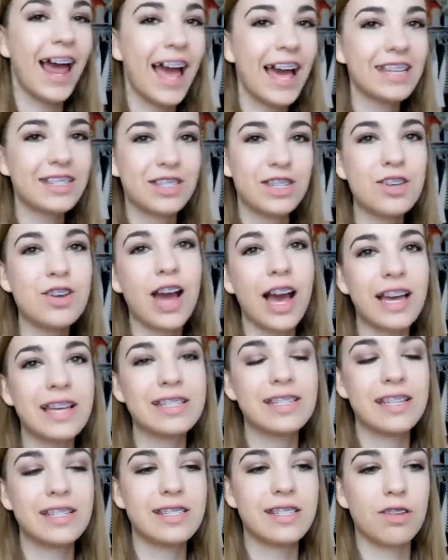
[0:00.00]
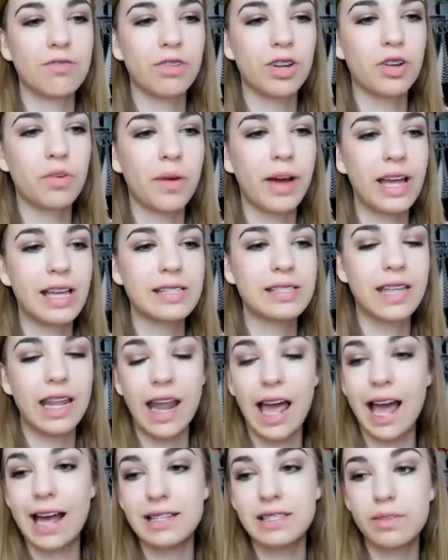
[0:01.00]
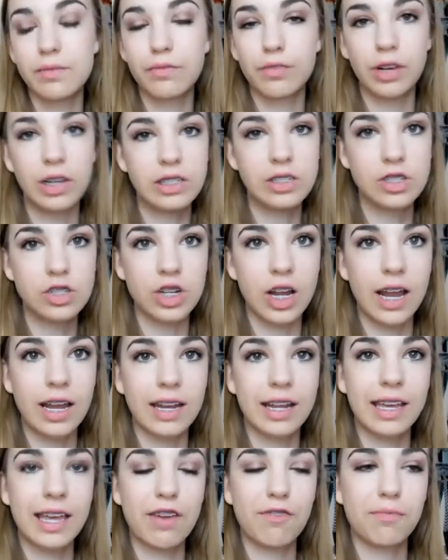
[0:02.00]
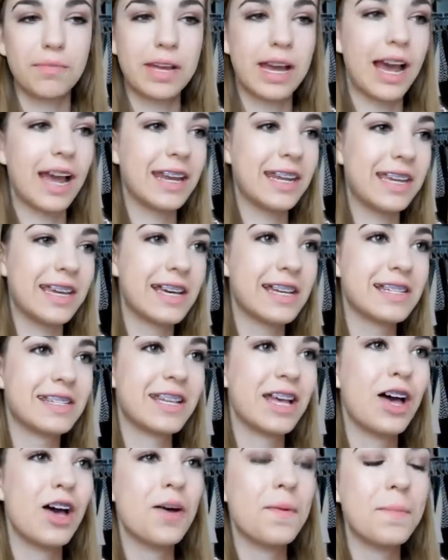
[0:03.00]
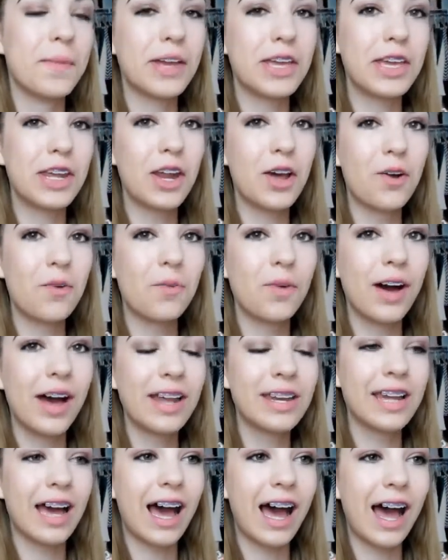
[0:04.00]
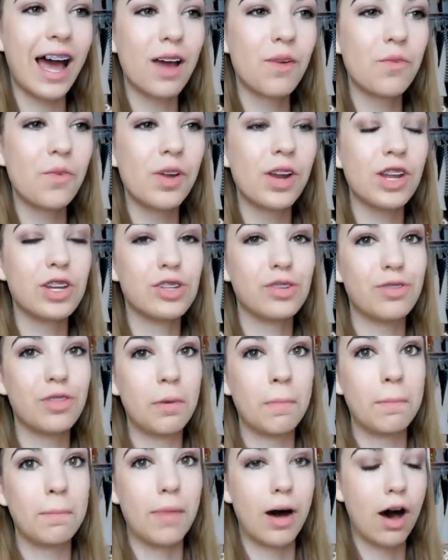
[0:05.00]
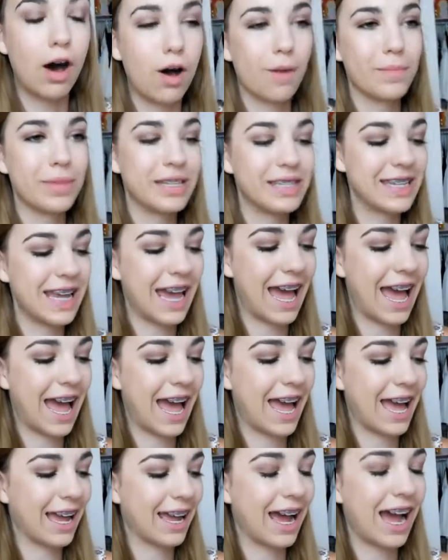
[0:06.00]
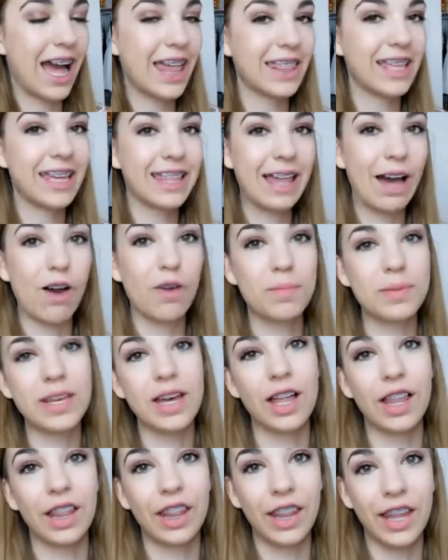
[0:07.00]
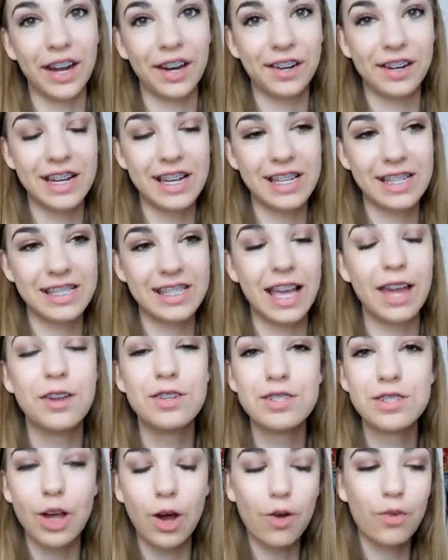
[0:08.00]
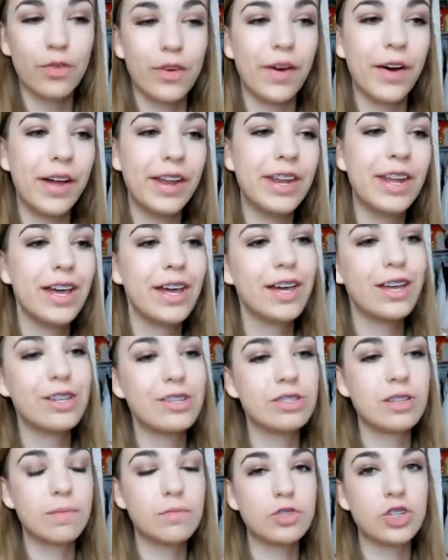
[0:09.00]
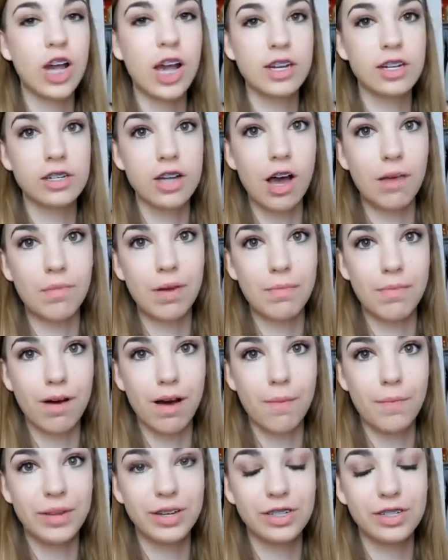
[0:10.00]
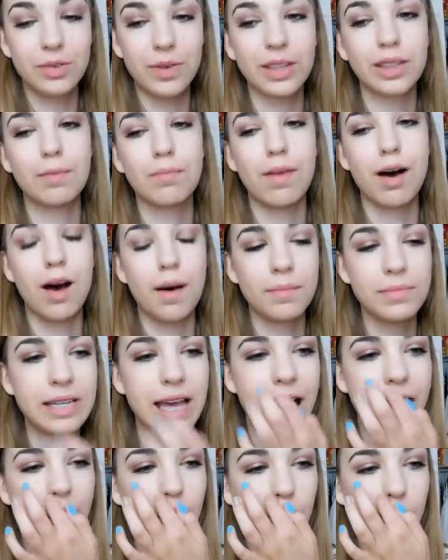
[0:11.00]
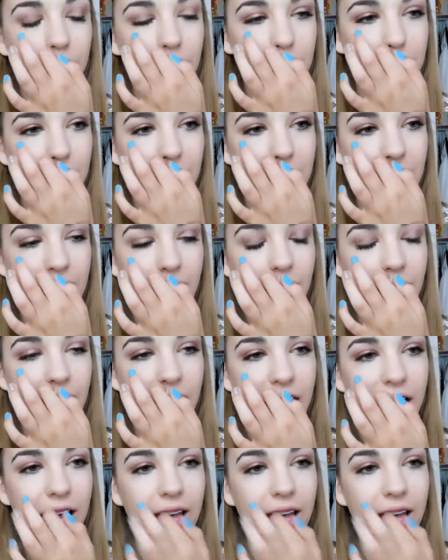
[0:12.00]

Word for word: and I asked you guys to send requests, and I had some friends trying to give me ideas, but you know what? I want to do the mom tag. I think that would be hilarious and so fun. So I'm trying to talk my mom into doing the mom tag with me.